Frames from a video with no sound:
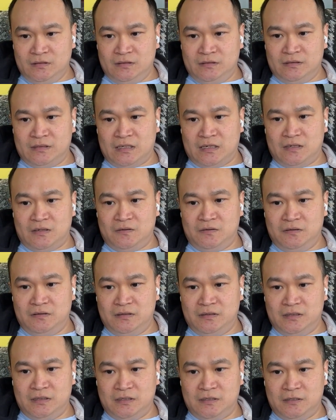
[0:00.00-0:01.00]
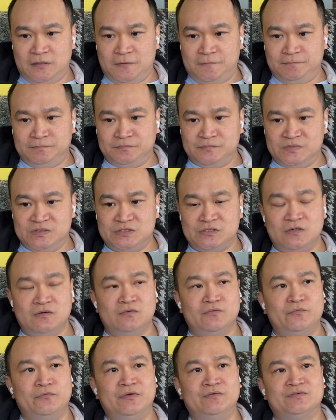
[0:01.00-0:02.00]
Now,
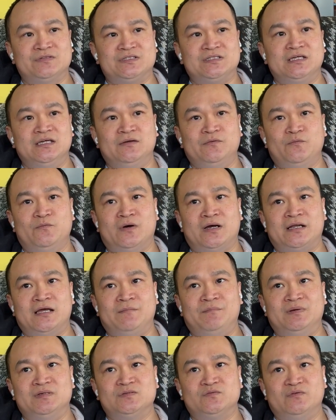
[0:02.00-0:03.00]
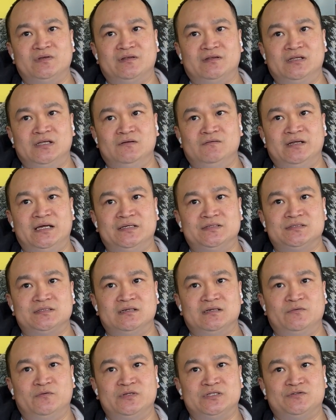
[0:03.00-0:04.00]
so we'll see what happens with the new lens,
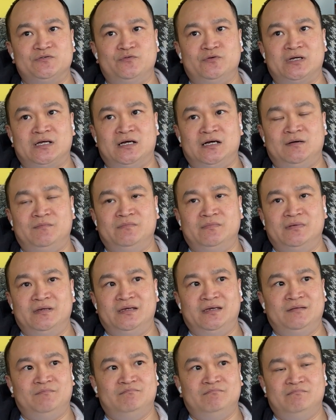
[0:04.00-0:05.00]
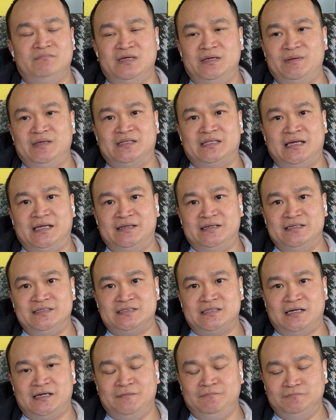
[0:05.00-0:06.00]
which will come in maybe 10 days
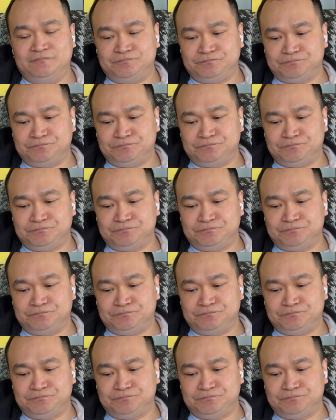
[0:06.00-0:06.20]
time.